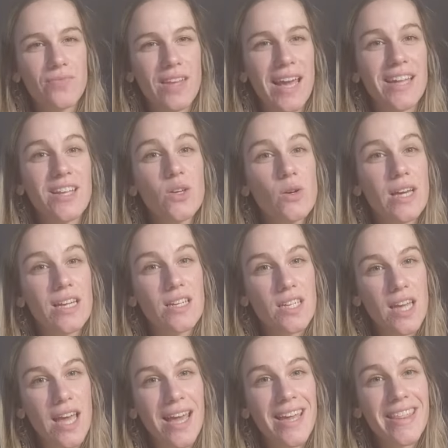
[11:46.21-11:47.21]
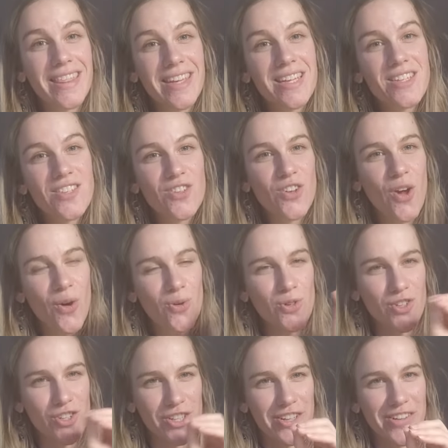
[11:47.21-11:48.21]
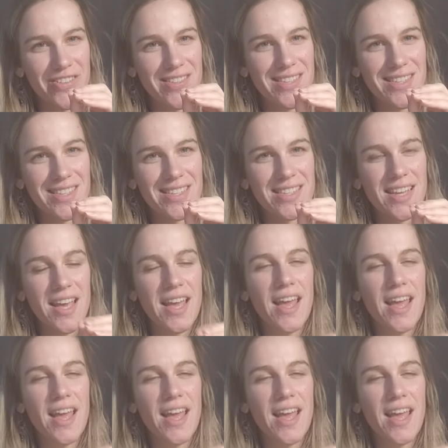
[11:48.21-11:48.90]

and you can take these notions